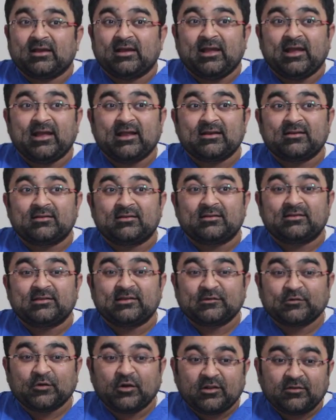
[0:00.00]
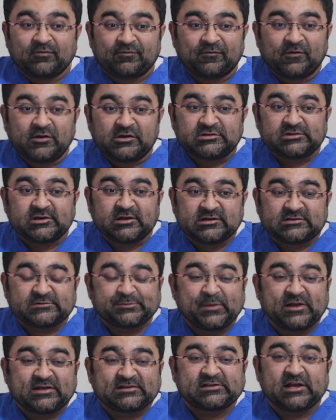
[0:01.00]
And this all functional
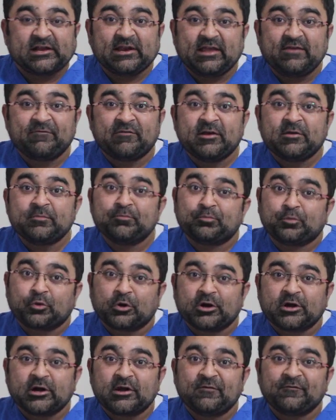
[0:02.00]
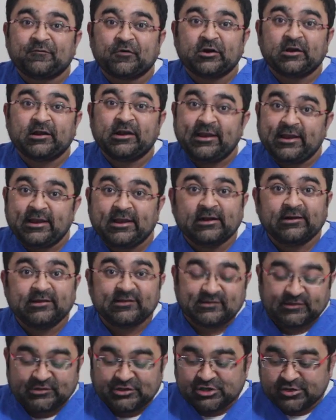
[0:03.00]
aspects are even important for clinical
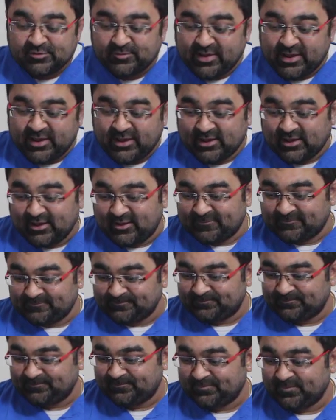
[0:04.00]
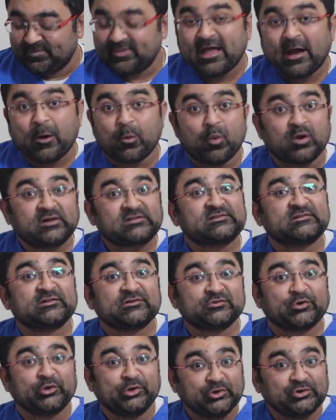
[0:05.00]
decision making. Now what's the
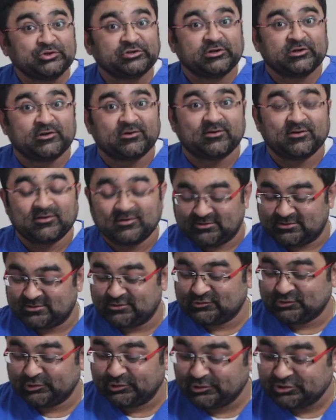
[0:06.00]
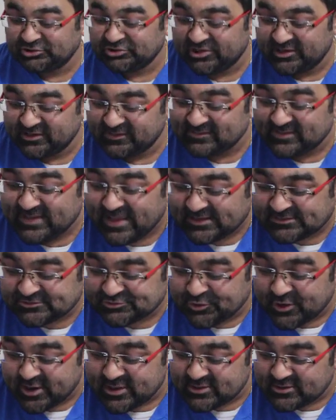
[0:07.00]
solution? Solution is neck
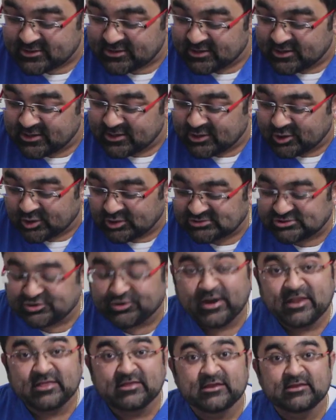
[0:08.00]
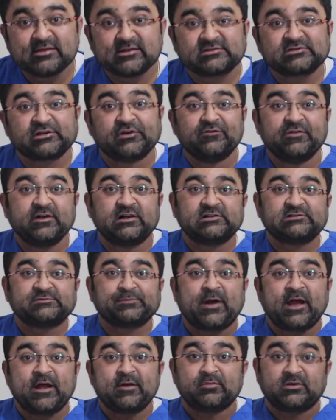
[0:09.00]
strength or strength in the cervical
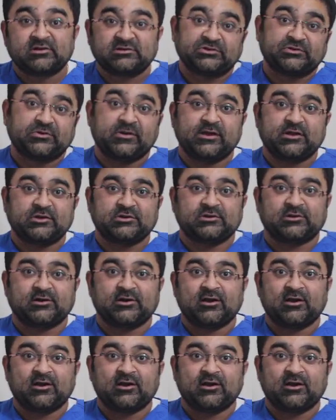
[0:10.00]
spine musculature.